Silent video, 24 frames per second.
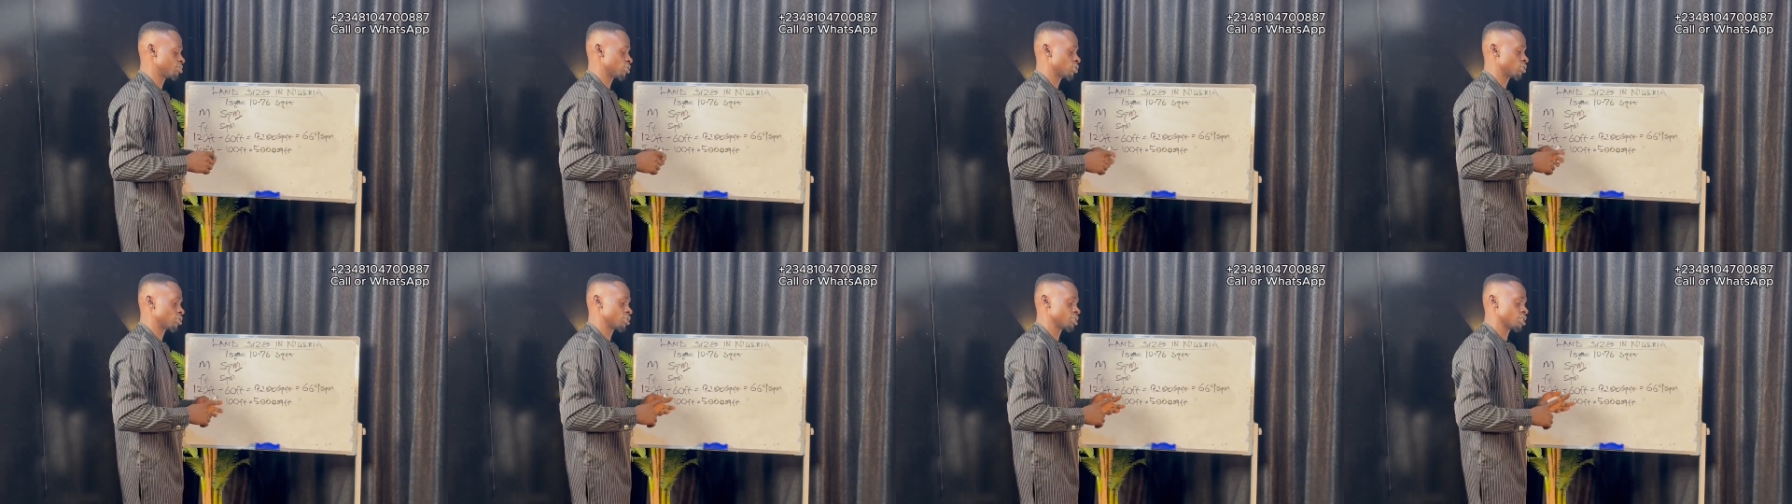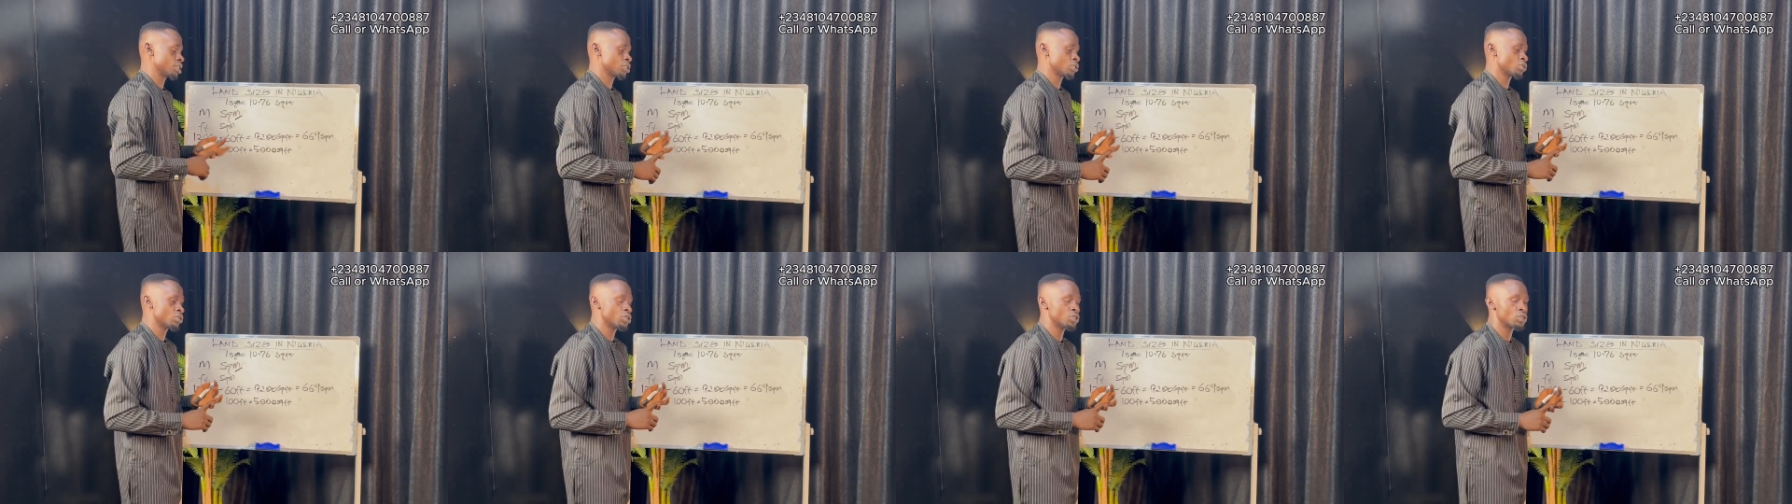because
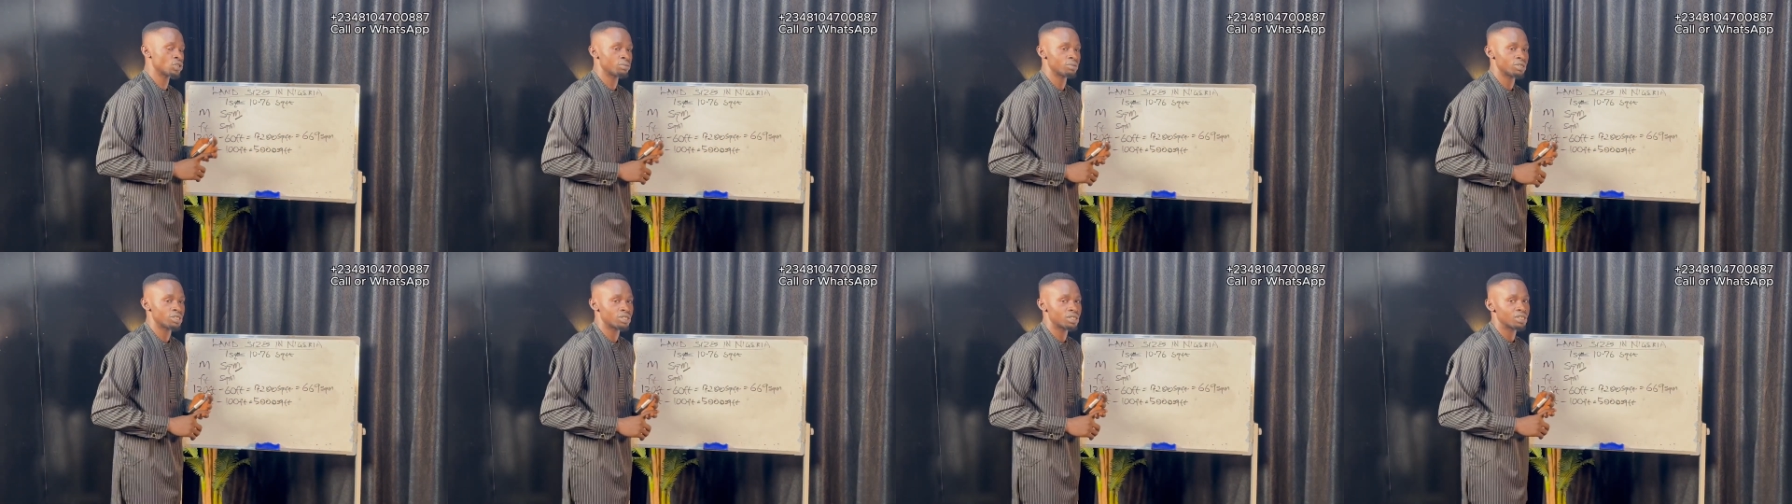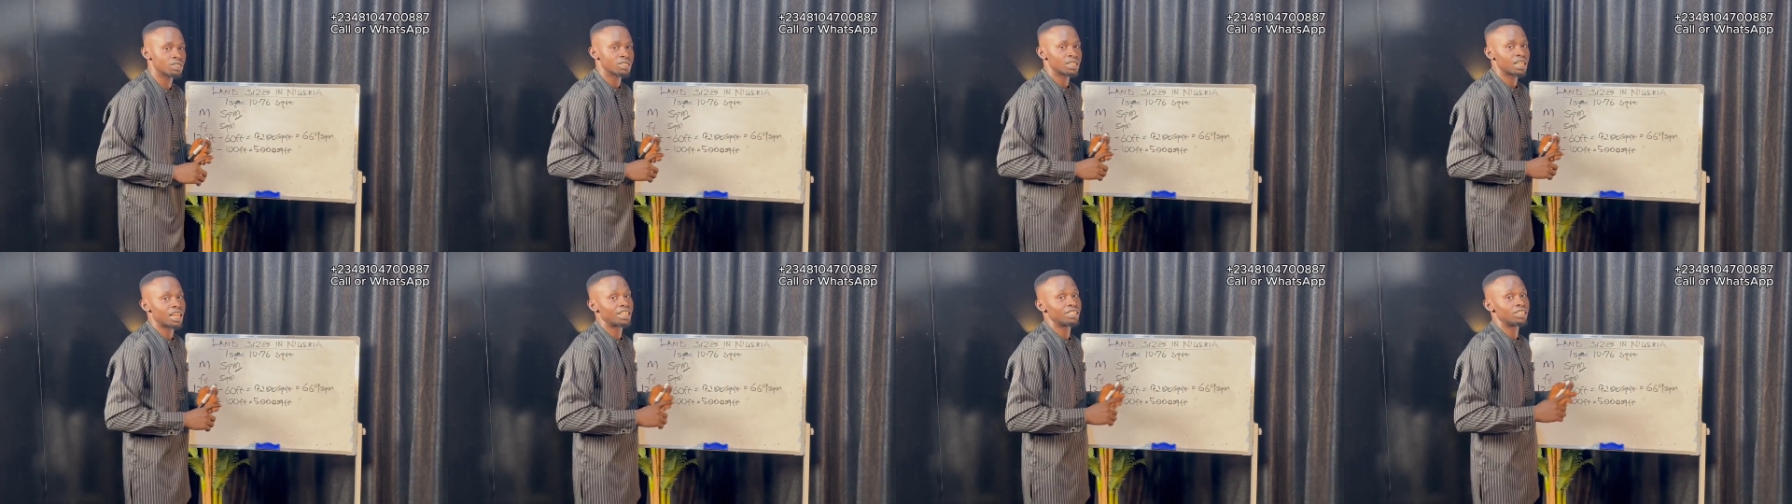there's going to be
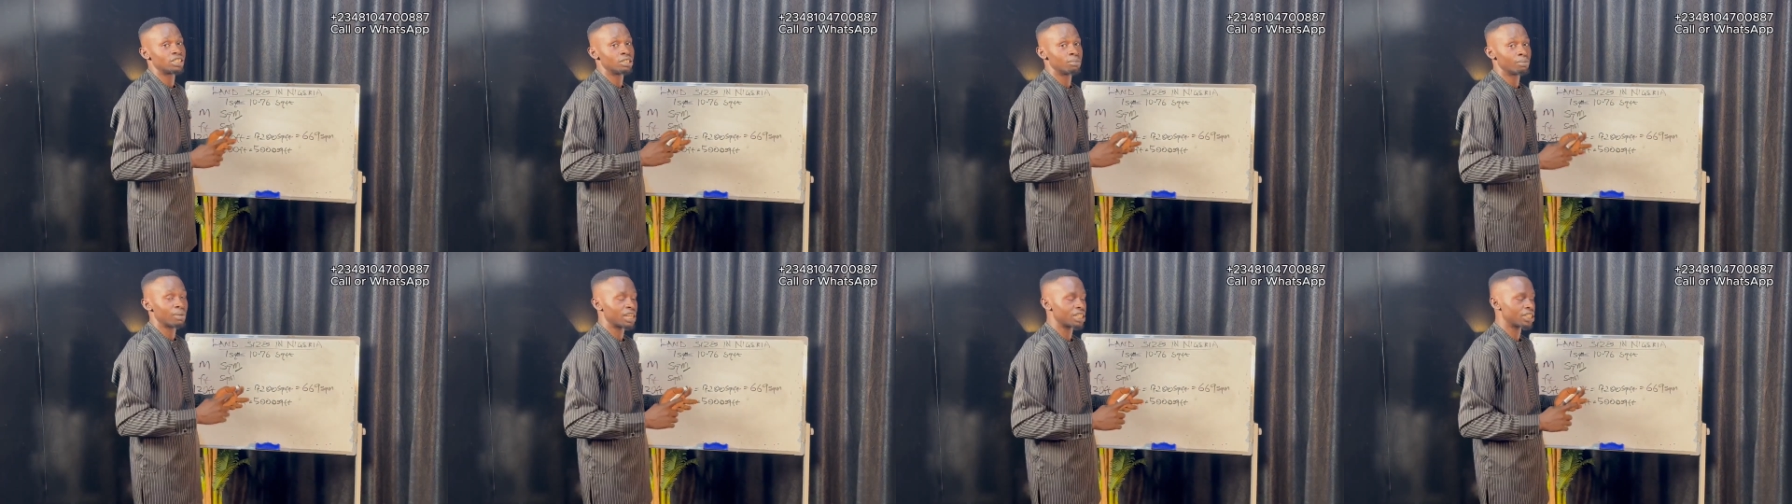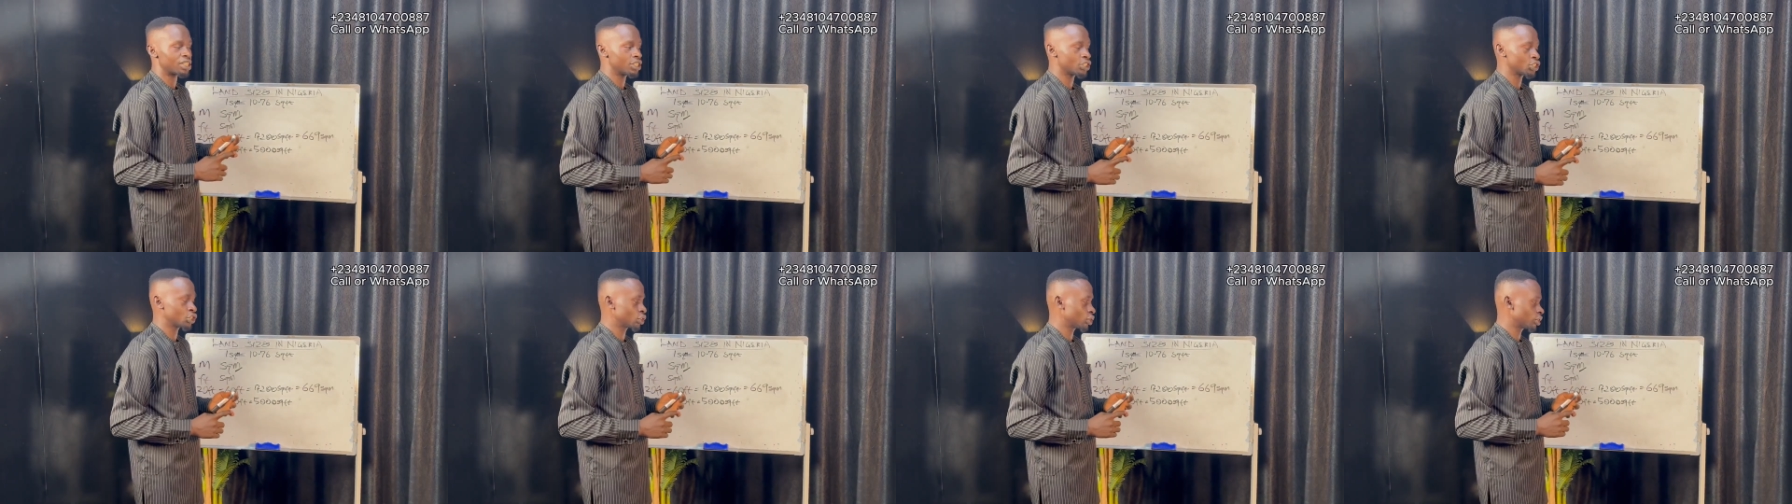things like
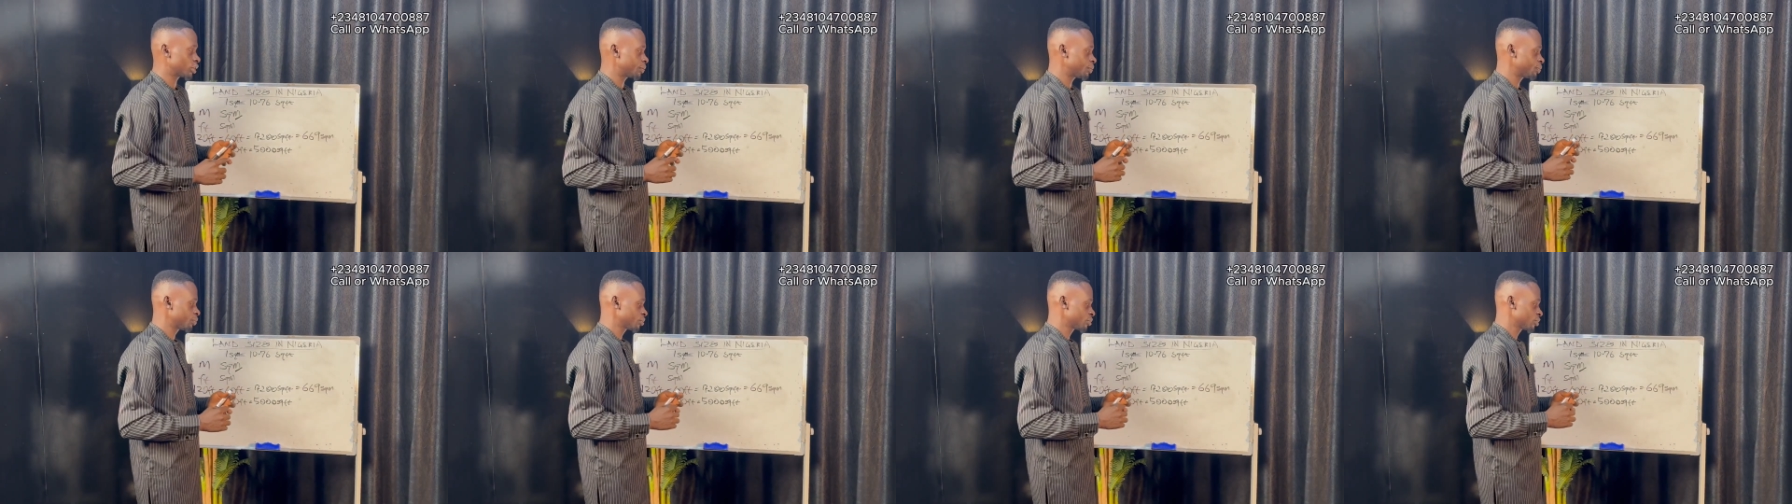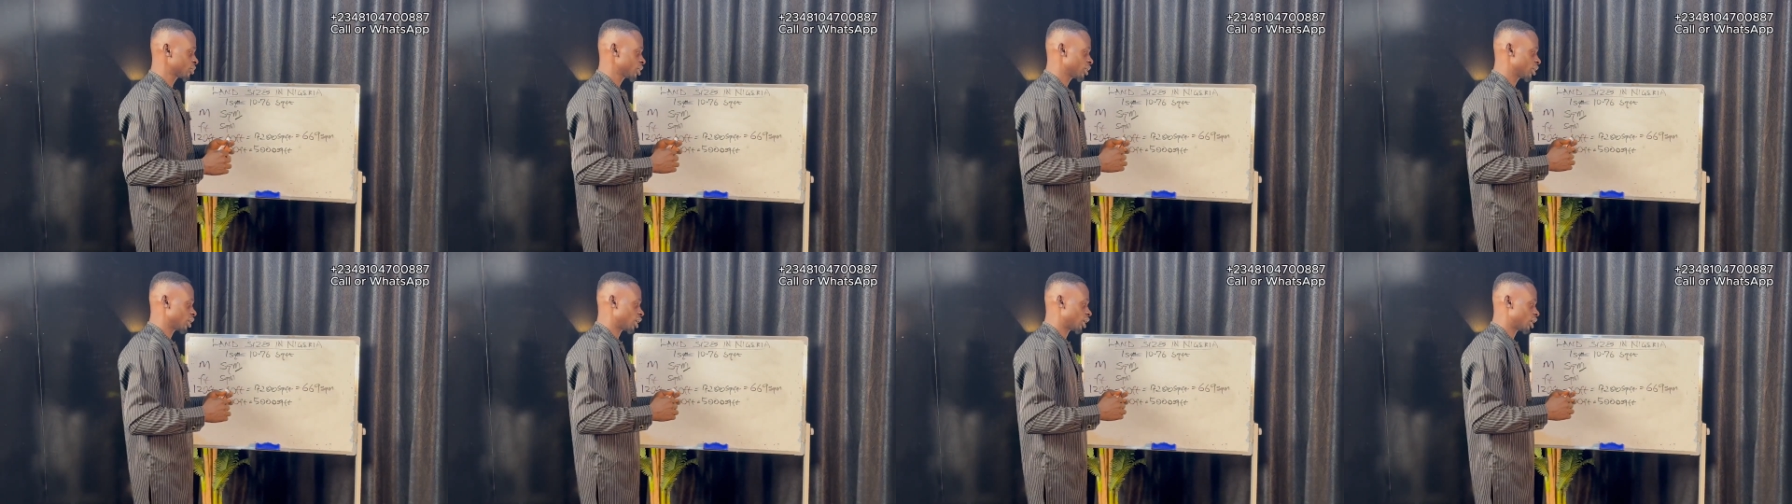demarcation,
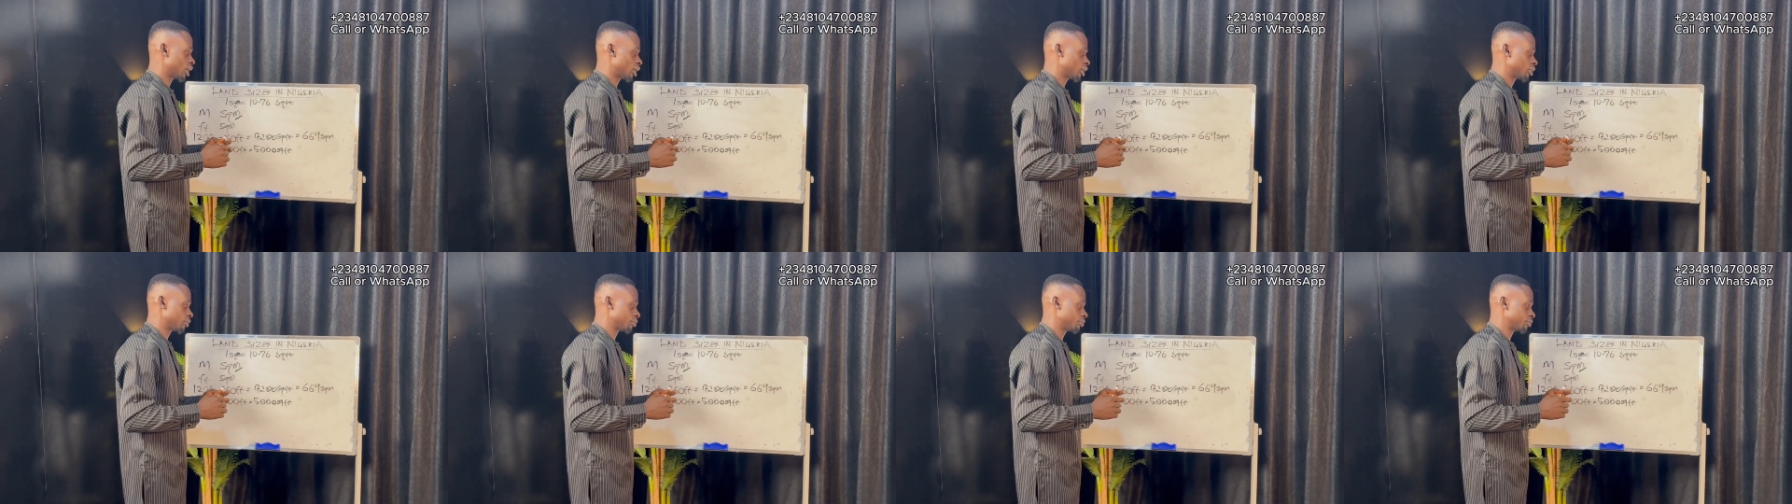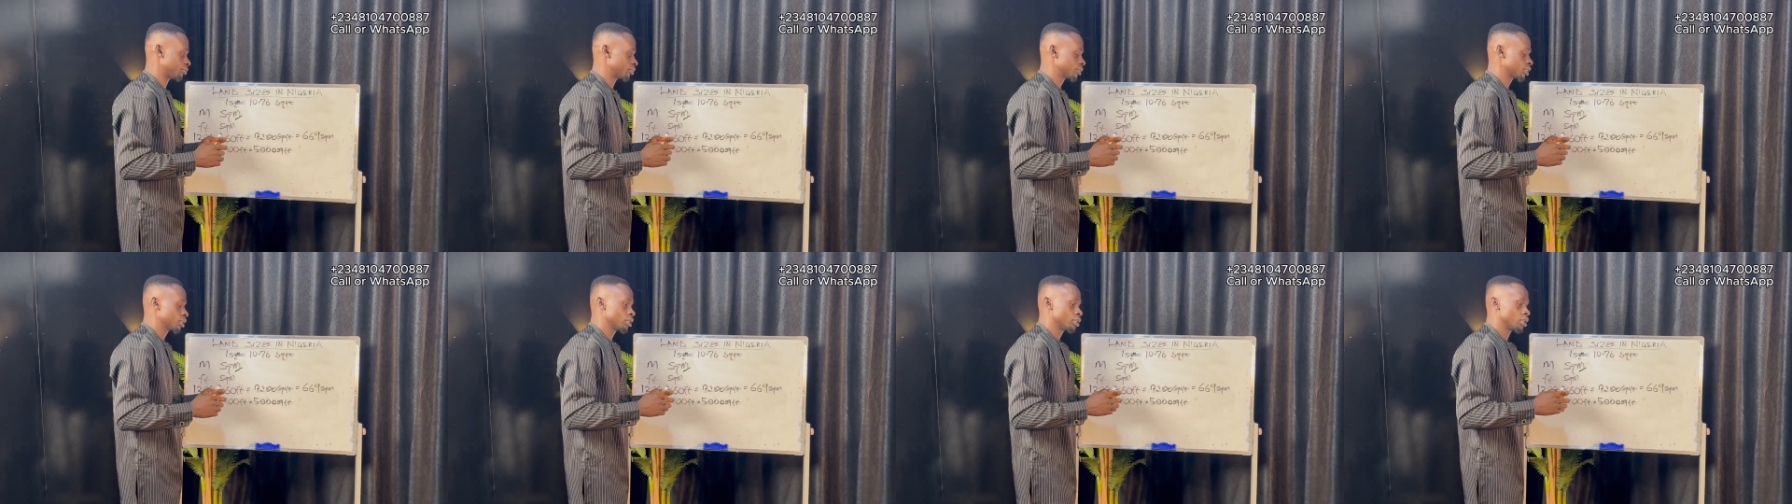
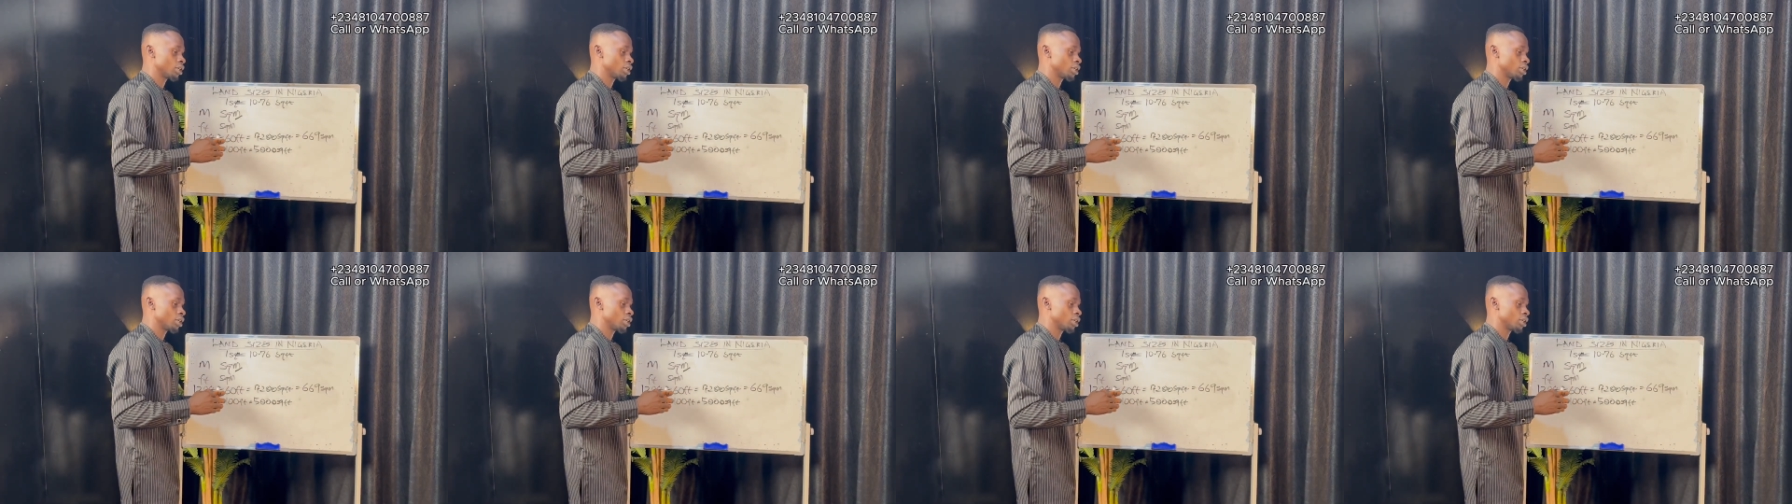um,